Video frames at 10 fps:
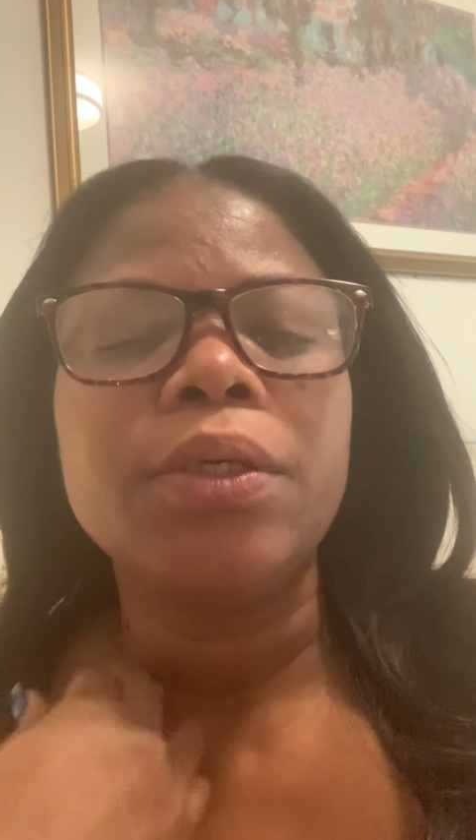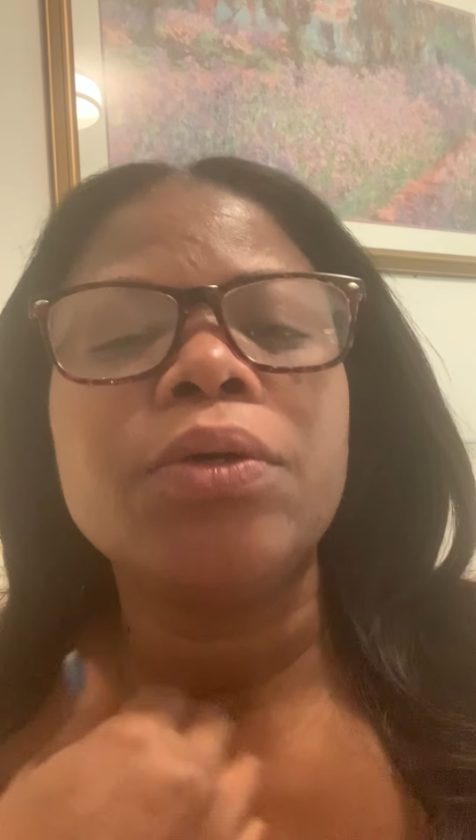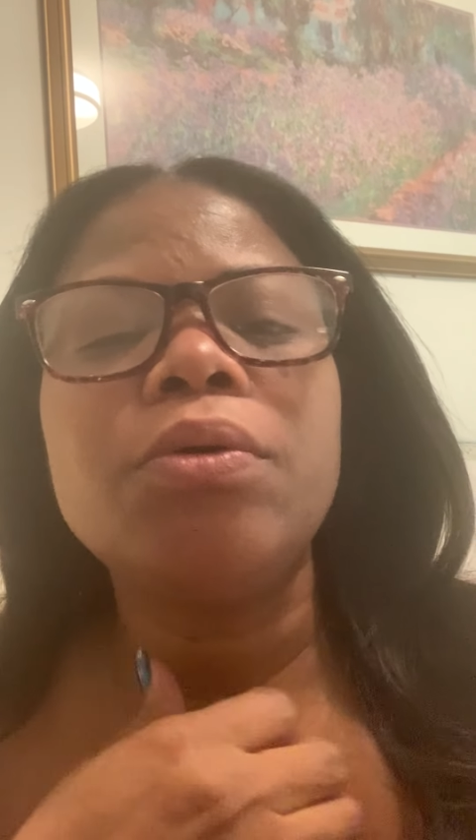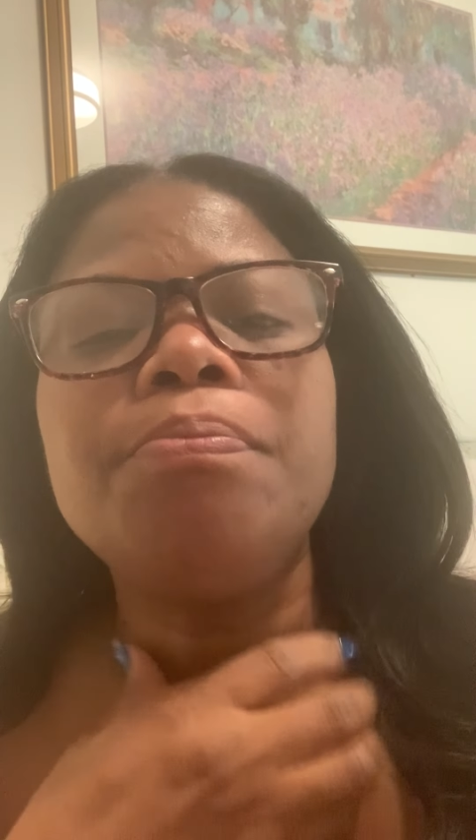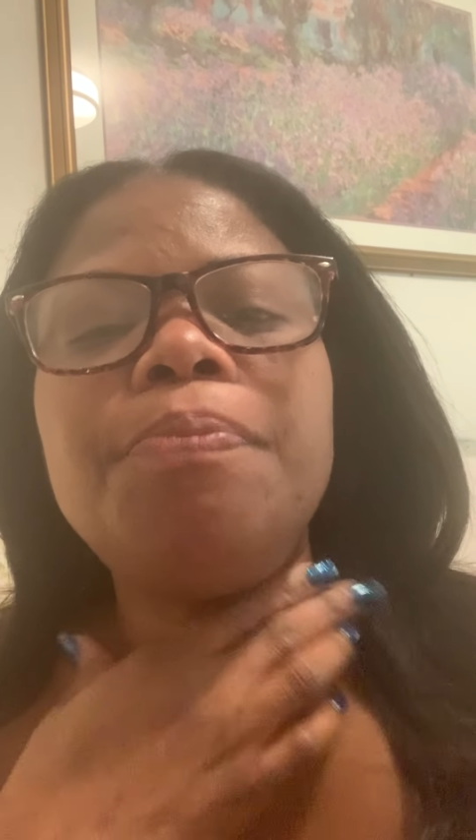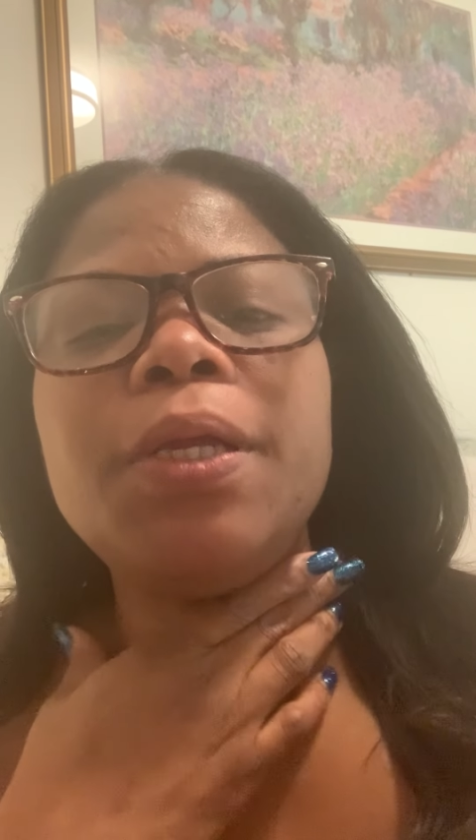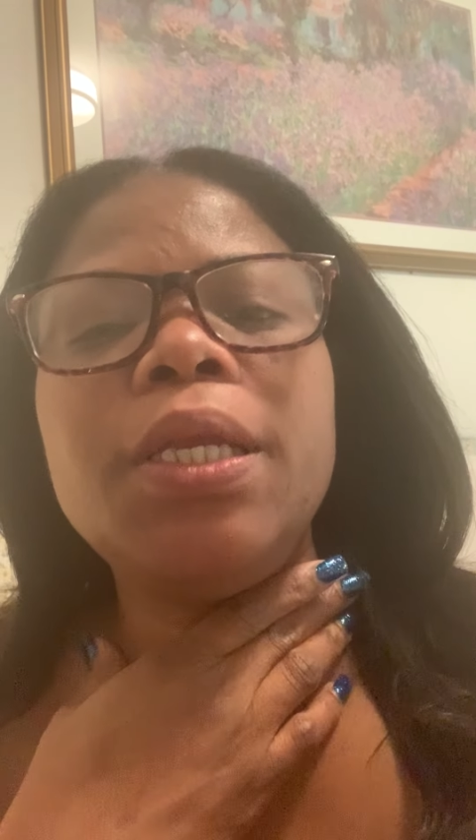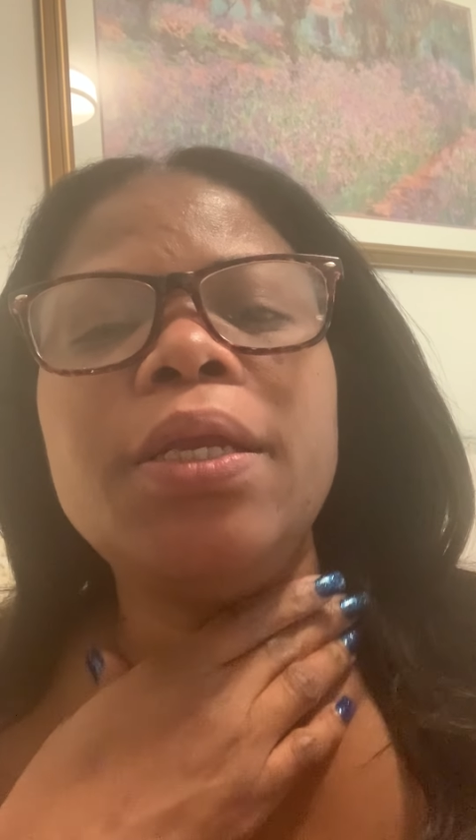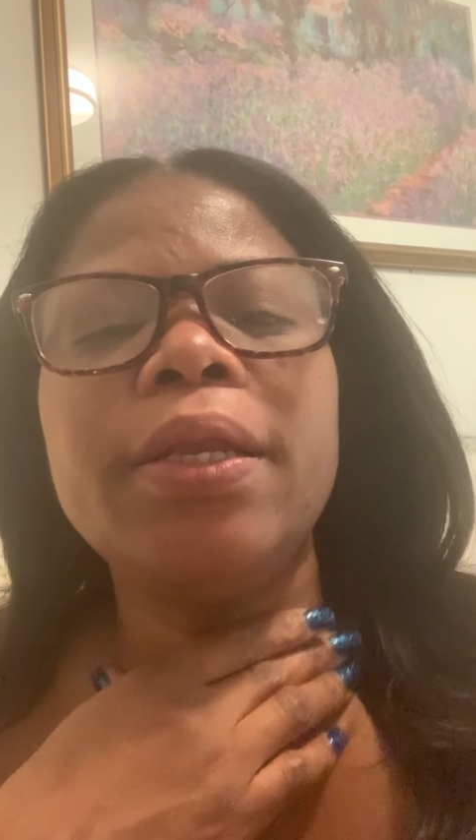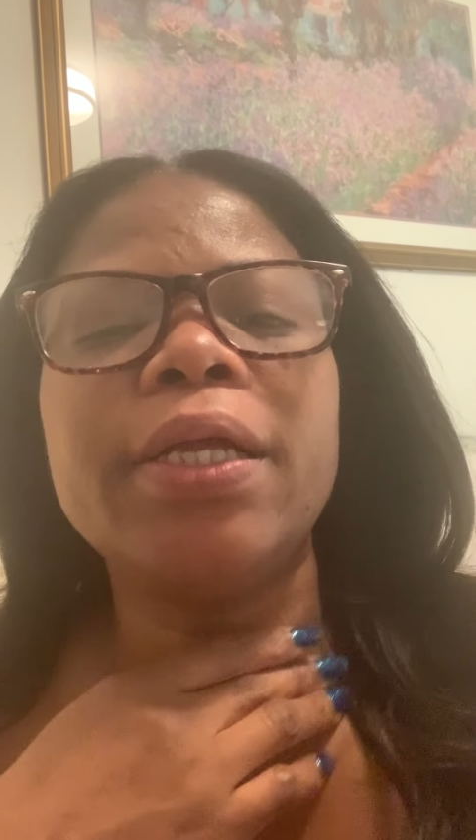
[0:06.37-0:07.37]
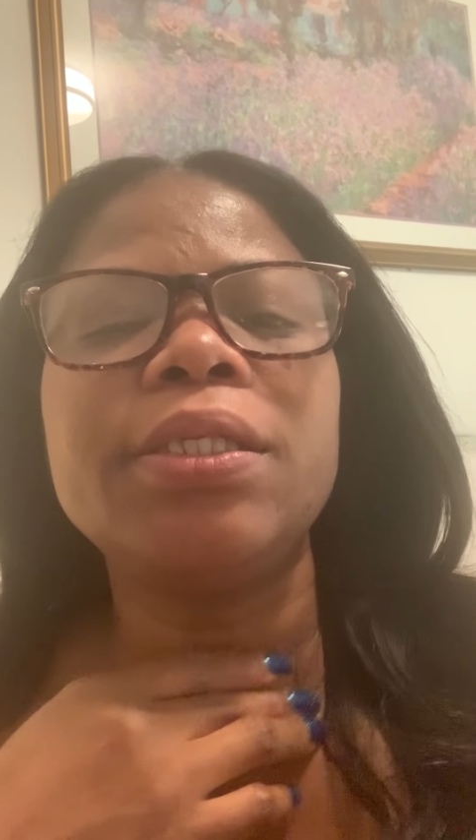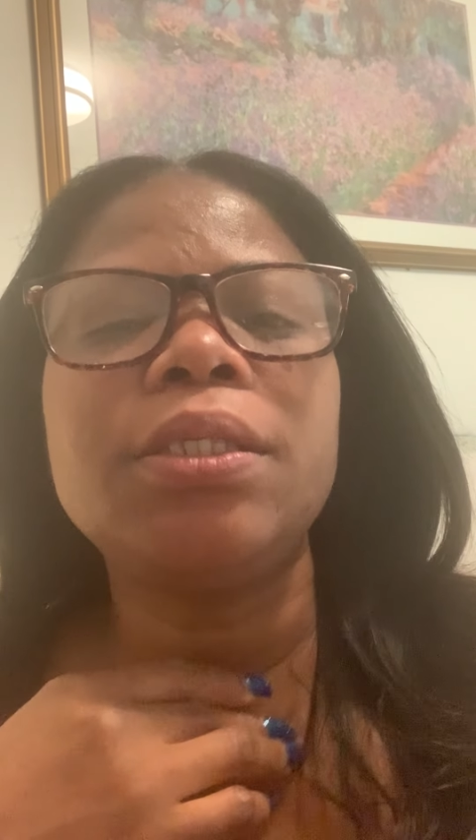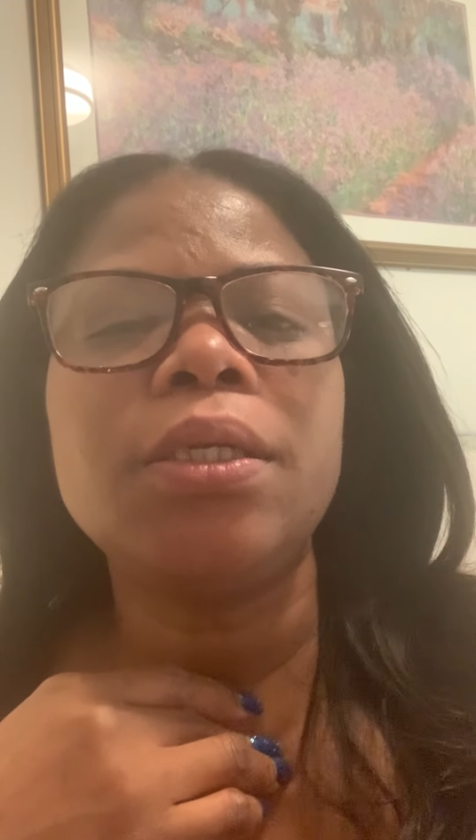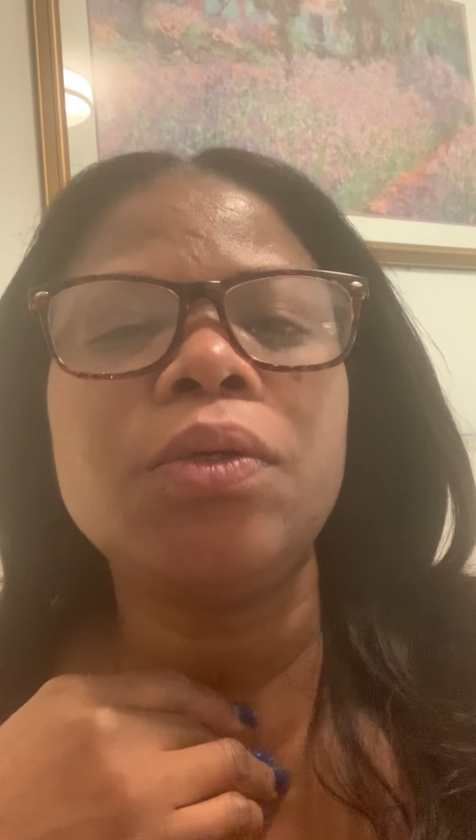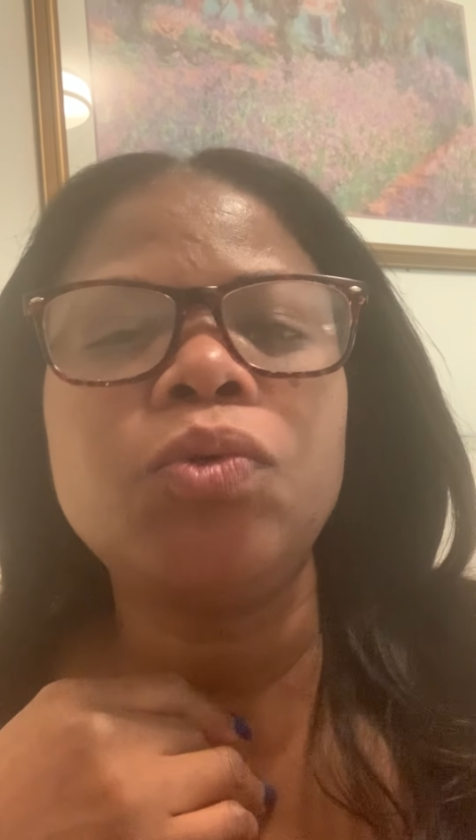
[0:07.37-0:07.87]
complaining that St.